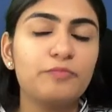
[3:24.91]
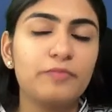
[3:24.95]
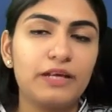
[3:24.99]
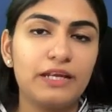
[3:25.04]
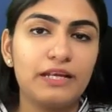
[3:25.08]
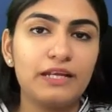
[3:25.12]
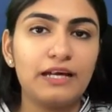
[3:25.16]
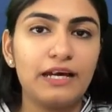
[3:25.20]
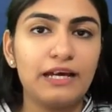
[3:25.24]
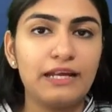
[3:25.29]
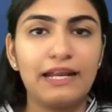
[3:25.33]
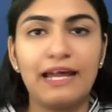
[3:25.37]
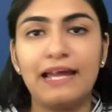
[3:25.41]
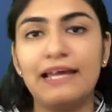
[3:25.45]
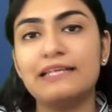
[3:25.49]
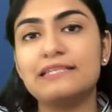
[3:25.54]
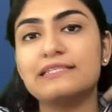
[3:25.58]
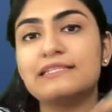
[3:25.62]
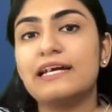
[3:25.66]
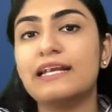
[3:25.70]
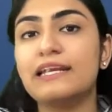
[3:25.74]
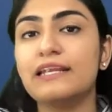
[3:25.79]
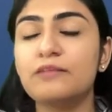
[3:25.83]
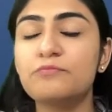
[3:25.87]
may
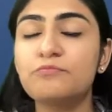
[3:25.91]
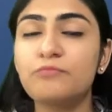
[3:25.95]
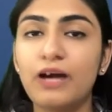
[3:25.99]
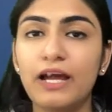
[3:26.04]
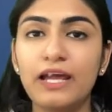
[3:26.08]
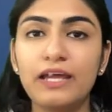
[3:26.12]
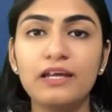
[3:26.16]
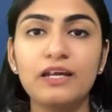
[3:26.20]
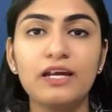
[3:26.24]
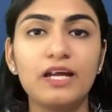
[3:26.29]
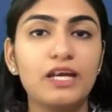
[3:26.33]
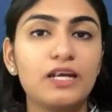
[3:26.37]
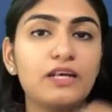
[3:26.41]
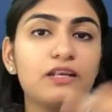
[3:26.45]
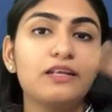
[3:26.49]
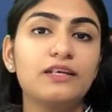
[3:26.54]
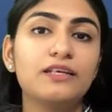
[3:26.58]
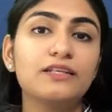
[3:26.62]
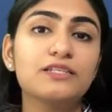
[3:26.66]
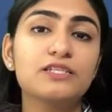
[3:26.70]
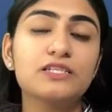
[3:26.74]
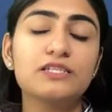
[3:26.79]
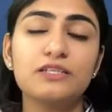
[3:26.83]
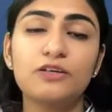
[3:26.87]
arise that in my
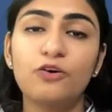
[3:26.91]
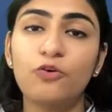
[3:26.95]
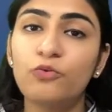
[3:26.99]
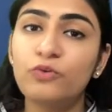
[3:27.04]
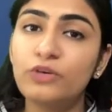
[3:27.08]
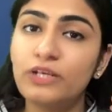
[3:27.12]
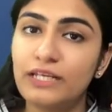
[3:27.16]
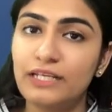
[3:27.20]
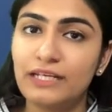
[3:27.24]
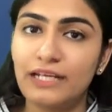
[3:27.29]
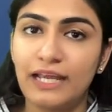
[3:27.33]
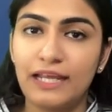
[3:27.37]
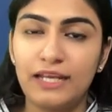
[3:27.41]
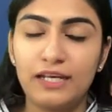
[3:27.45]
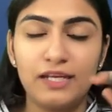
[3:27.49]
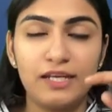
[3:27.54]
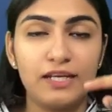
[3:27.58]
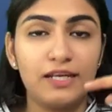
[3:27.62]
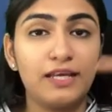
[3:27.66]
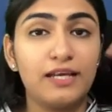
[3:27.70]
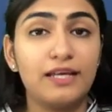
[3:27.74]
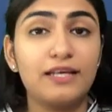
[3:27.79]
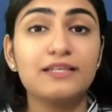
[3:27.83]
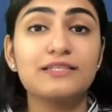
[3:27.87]
country it's only
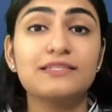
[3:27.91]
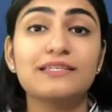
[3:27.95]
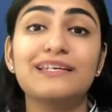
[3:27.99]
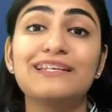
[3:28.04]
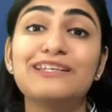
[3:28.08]
90 days,